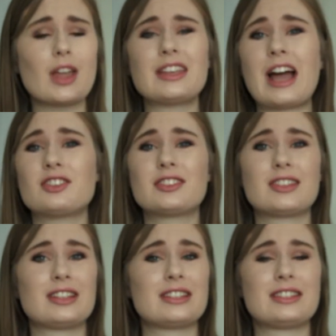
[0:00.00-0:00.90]
yeah, I just
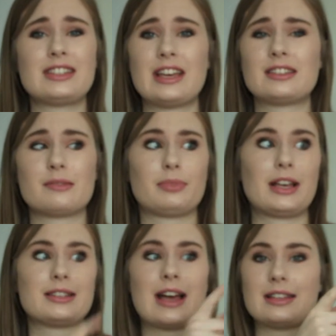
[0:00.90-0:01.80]
think this stays in
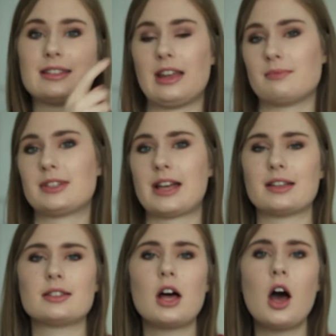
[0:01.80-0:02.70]
place, as the name
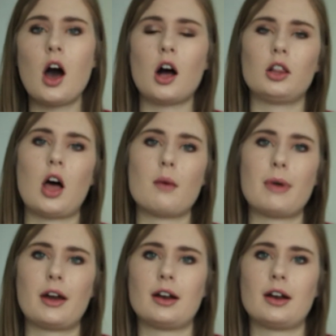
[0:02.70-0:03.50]
says, a lot better.